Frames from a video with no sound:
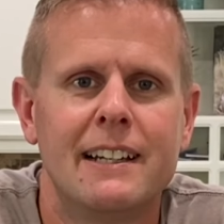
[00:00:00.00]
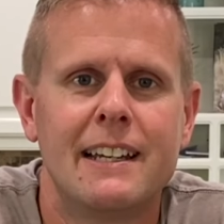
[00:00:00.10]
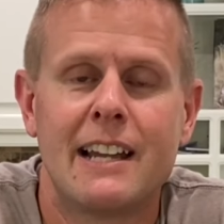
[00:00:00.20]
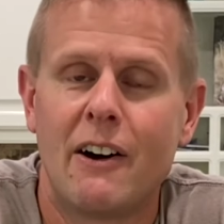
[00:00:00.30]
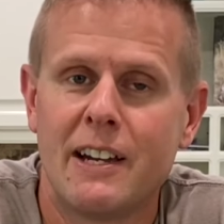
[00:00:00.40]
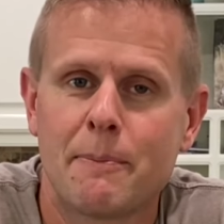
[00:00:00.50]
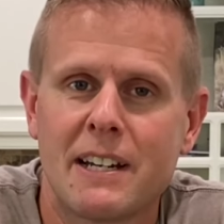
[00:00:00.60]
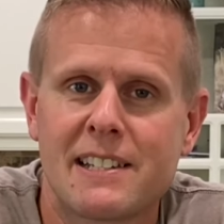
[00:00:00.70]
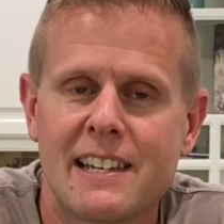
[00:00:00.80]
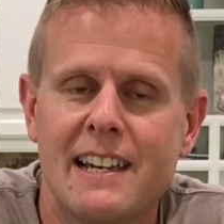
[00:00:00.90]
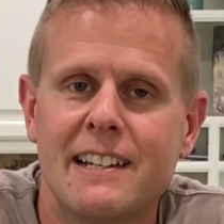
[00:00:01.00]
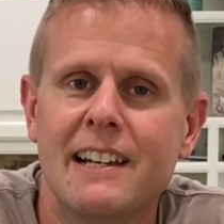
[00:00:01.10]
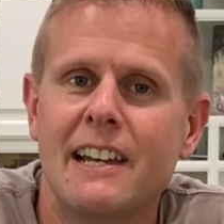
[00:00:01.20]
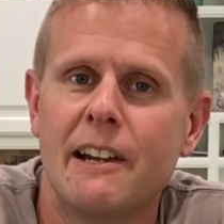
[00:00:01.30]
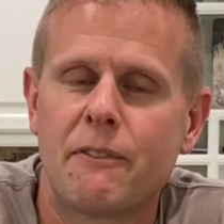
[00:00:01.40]
Now, I am going to say,
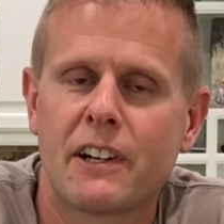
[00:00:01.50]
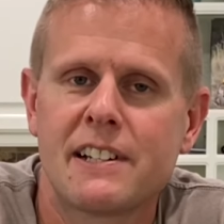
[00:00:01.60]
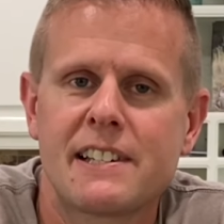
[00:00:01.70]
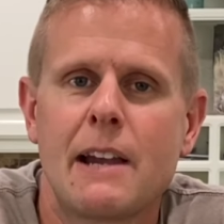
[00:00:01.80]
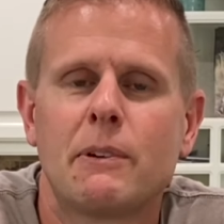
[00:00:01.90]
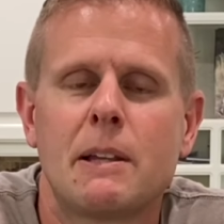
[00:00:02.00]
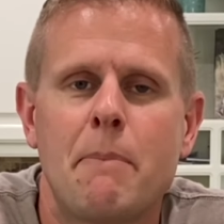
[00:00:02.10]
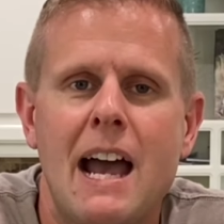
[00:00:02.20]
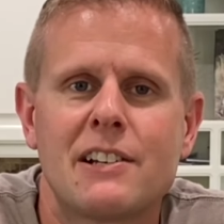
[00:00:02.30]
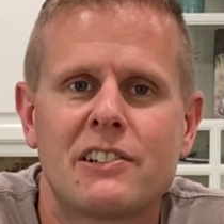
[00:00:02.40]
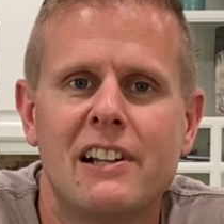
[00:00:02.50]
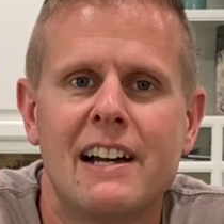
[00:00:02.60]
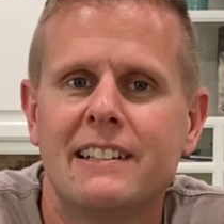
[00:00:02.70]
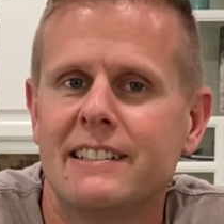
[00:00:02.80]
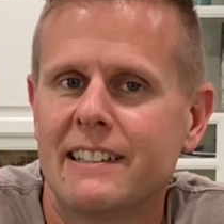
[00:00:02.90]
if you're going to stay with the Badger
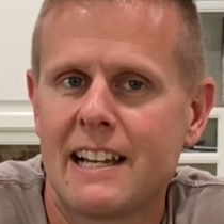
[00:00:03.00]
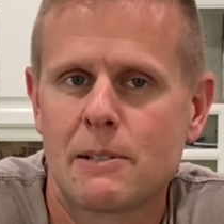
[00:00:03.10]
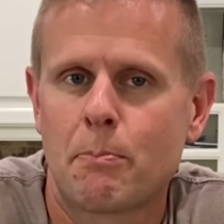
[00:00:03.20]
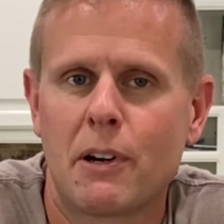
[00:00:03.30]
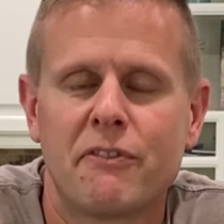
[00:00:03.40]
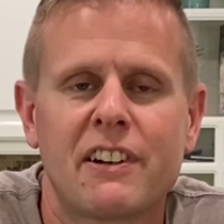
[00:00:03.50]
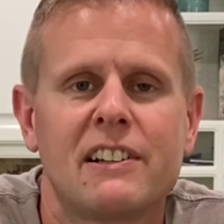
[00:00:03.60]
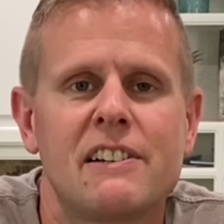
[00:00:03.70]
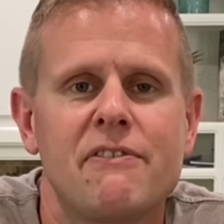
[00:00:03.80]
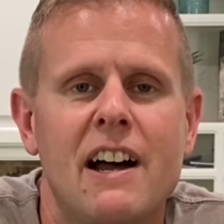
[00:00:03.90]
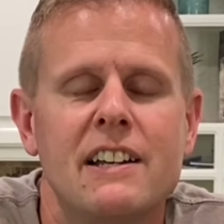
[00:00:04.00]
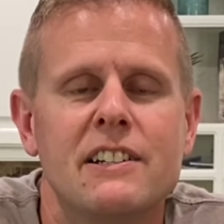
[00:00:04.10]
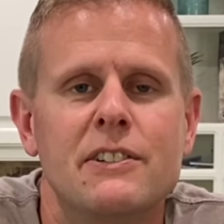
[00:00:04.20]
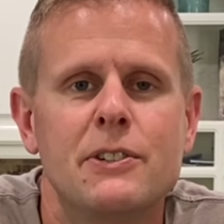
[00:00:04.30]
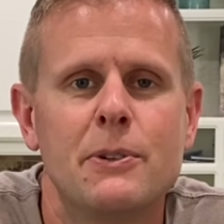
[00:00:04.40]
line, and that's perfectly fine to
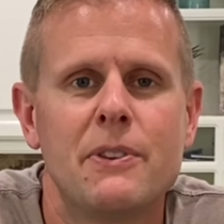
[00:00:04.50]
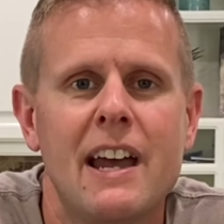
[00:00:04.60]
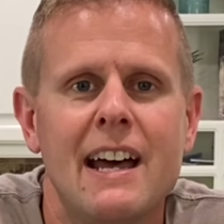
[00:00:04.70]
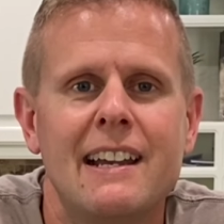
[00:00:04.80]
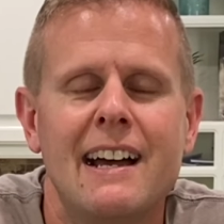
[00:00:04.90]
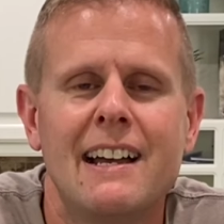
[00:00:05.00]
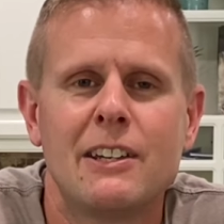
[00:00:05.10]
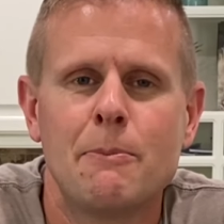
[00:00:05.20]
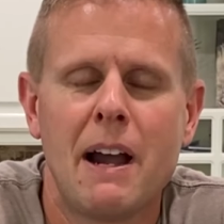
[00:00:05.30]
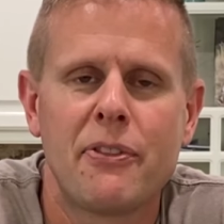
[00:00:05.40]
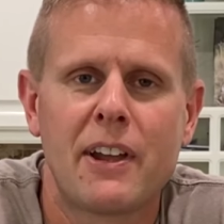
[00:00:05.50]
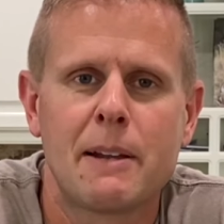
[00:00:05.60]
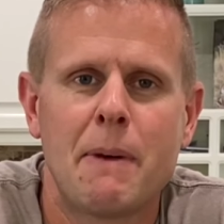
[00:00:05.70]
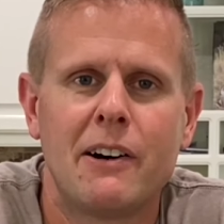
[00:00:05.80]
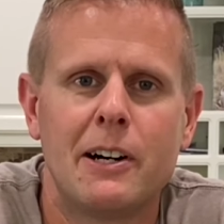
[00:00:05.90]
do that, you might think
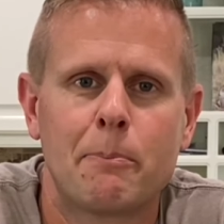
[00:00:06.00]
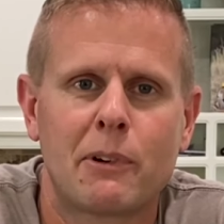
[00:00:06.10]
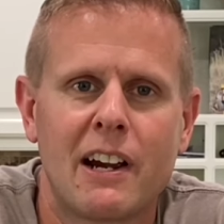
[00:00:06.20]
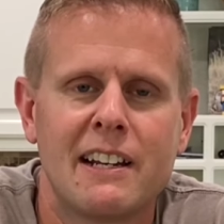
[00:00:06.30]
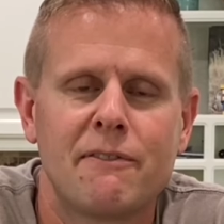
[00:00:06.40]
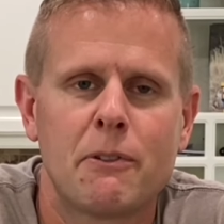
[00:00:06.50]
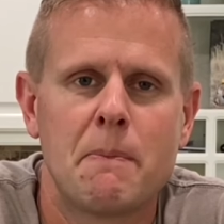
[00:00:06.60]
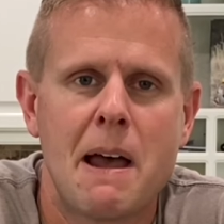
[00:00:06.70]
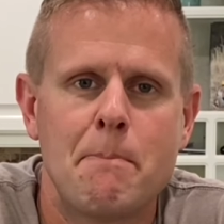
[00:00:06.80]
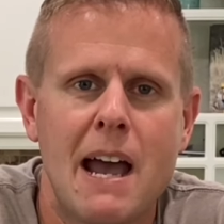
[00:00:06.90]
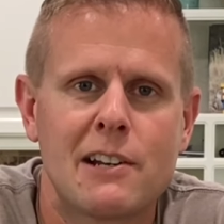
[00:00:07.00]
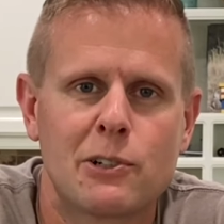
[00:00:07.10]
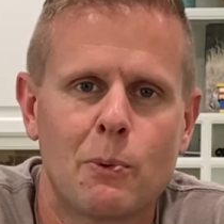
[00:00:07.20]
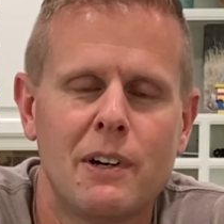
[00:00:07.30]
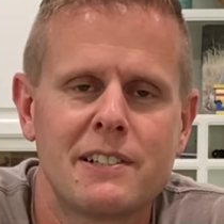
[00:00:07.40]
about upgrading from that Badger
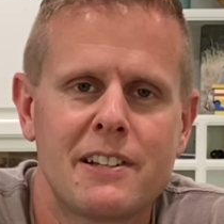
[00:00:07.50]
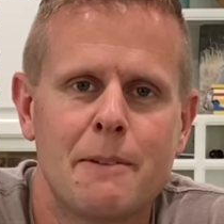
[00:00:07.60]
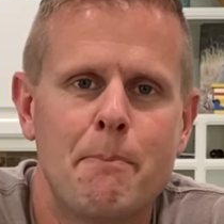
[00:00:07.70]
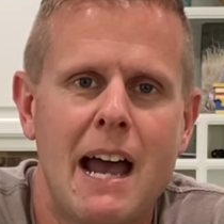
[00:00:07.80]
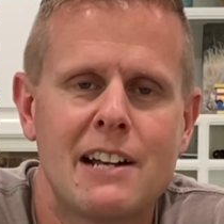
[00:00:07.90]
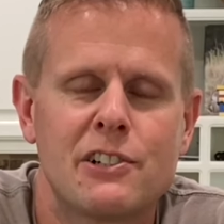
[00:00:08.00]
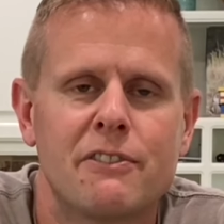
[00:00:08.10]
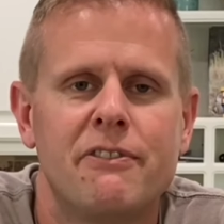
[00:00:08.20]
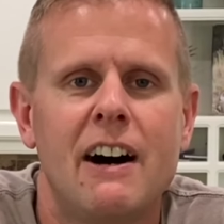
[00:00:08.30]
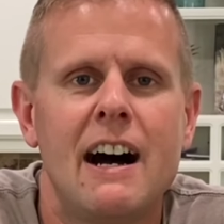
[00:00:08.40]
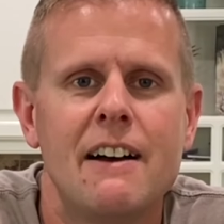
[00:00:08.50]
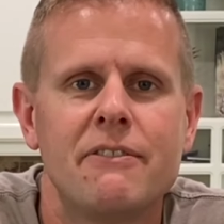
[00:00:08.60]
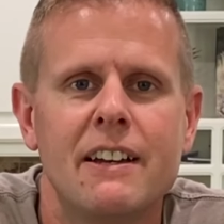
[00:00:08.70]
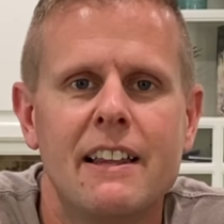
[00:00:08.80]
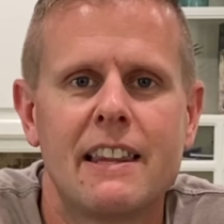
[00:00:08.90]
1 to the Badger 5.
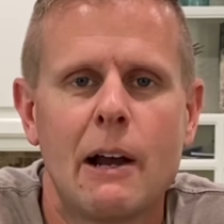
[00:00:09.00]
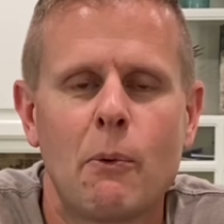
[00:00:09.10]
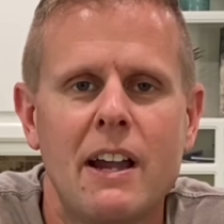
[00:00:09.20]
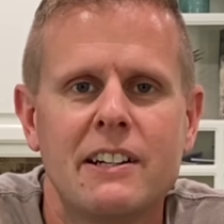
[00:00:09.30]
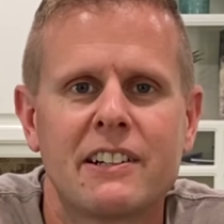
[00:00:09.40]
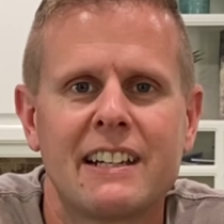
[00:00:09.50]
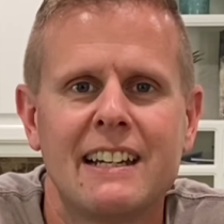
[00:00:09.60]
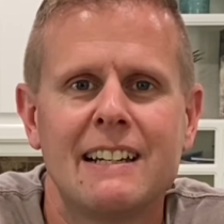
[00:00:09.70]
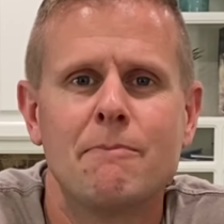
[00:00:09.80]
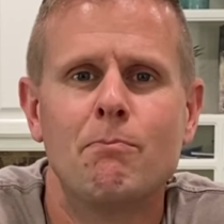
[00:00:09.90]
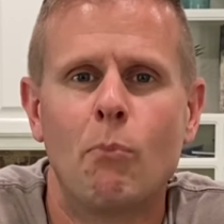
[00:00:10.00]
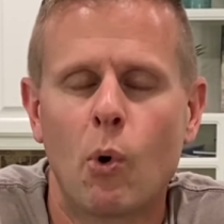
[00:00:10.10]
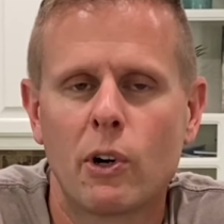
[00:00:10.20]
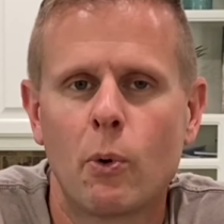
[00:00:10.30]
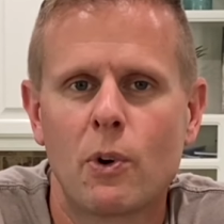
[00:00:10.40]
That way you're getting
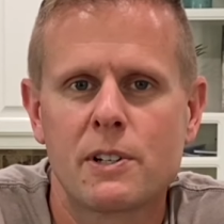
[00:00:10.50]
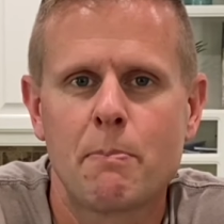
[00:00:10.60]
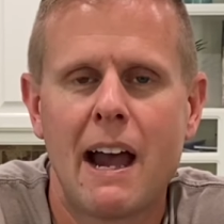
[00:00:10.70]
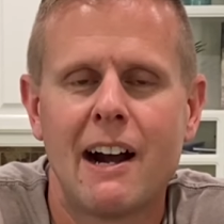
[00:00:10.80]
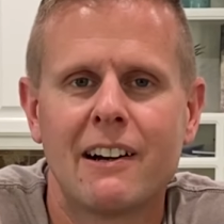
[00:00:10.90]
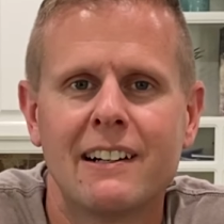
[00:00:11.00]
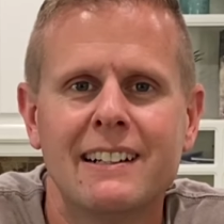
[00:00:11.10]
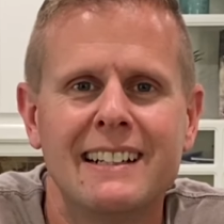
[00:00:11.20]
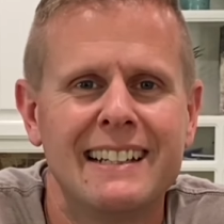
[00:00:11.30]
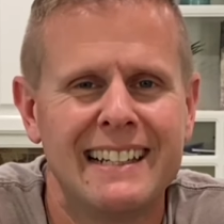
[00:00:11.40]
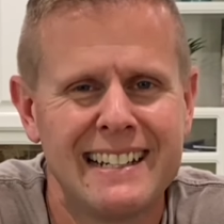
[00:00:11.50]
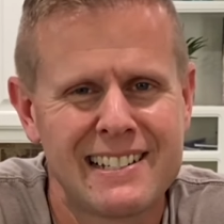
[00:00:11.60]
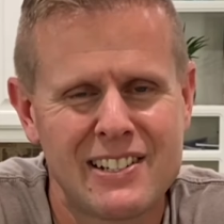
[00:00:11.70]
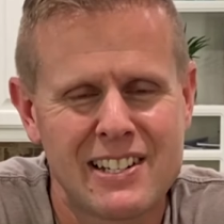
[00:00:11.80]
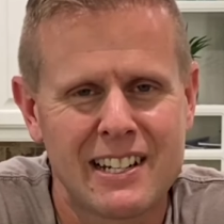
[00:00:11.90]
more horsepower. It
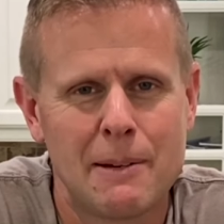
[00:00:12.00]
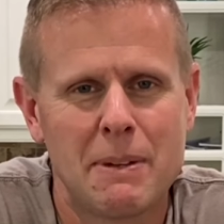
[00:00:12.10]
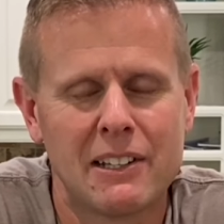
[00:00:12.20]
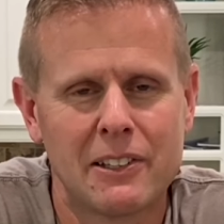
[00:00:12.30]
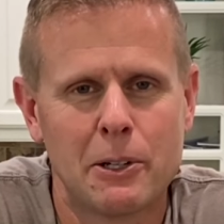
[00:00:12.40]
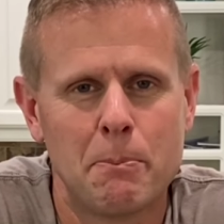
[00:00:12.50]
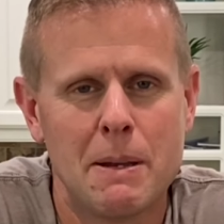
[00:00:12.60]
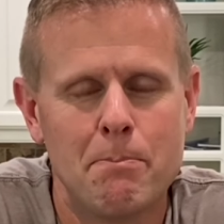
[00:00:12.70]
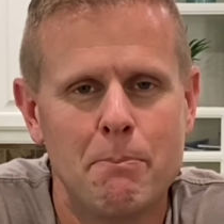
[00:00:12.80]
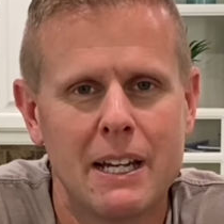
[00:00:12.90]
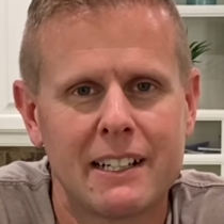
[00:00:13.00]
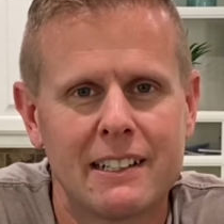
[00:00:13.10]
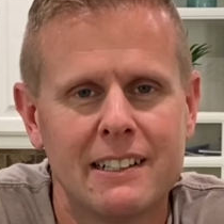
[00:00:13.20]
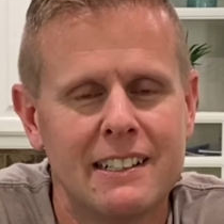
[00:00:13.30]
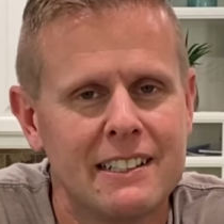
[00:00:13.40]
is just going to be a little bit bigger.